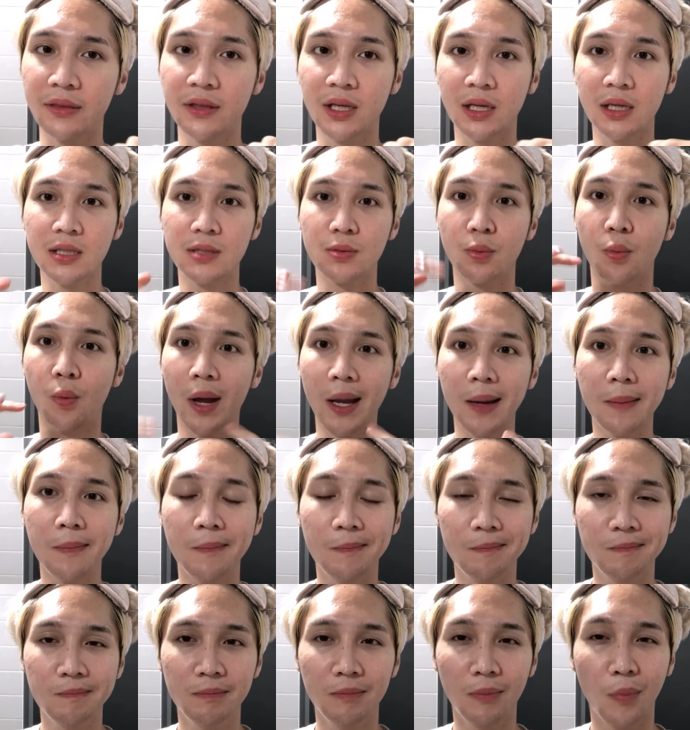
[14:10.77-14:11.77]
I think it's
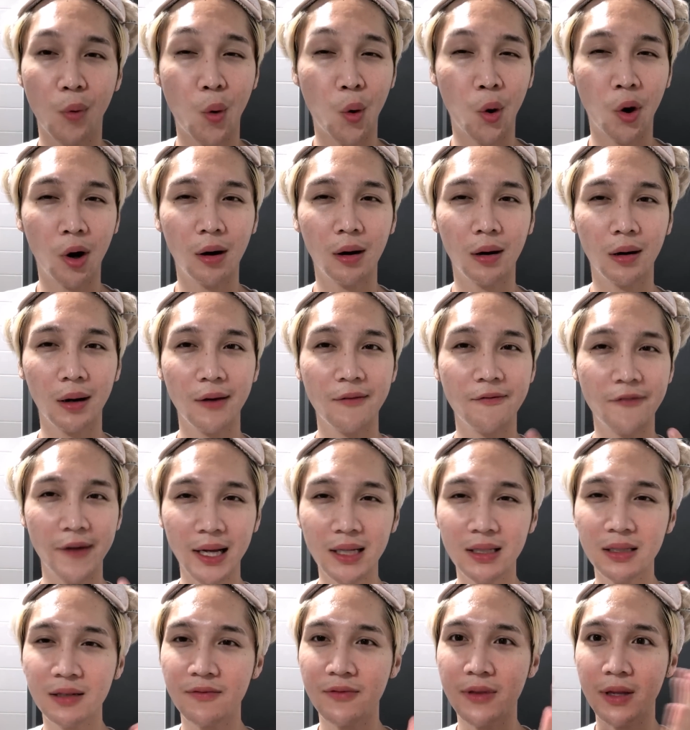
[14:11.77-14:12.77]
way more
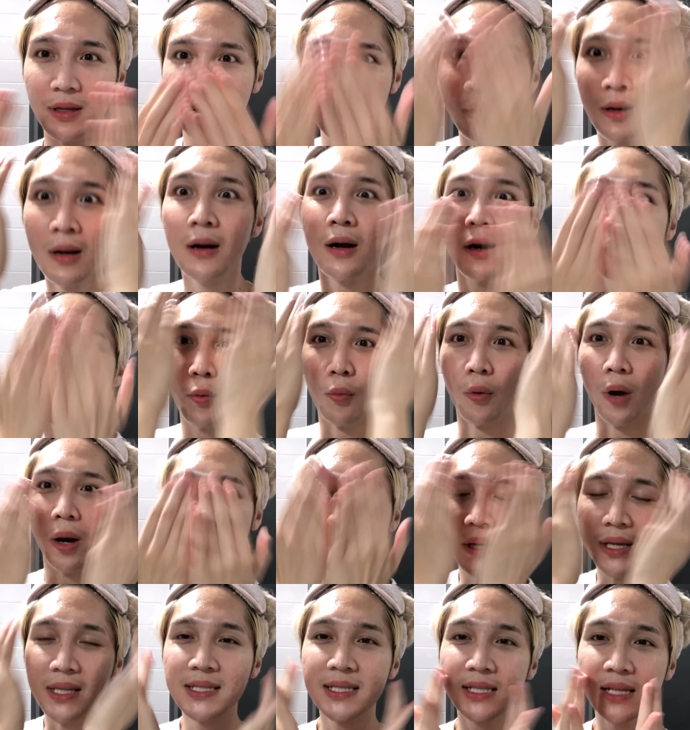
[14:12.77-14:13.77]
effective than
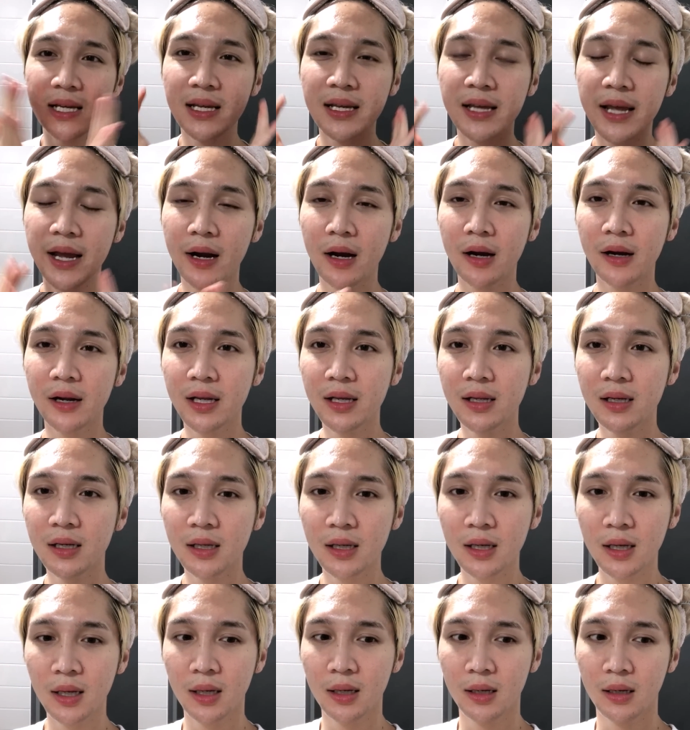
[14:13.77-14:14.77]
rubbing skincare in. I
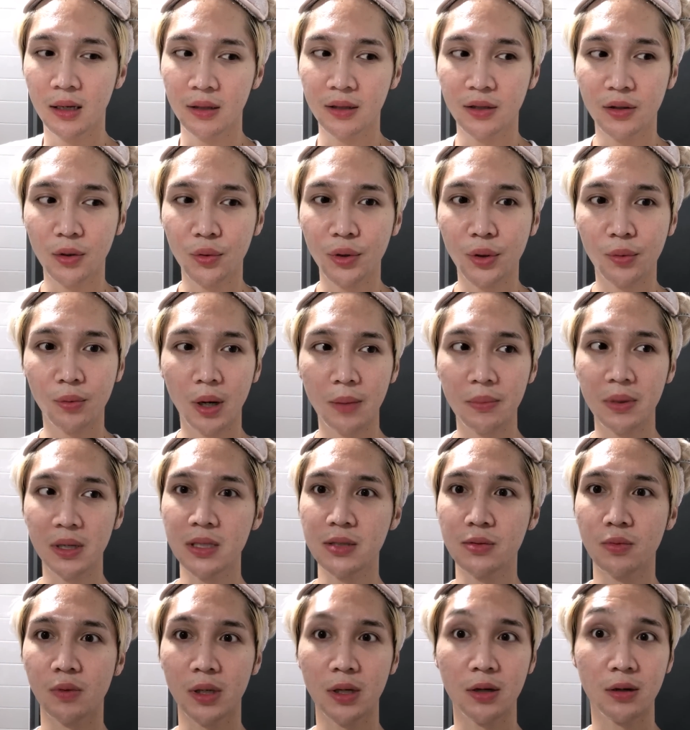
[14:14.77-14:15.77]
think the only
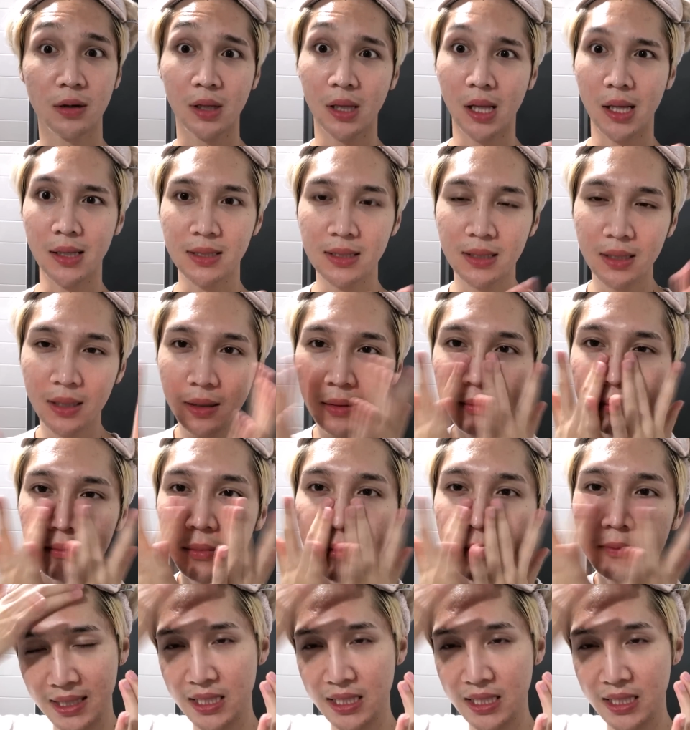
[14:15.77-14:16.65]
rubbing is when you're cleansing.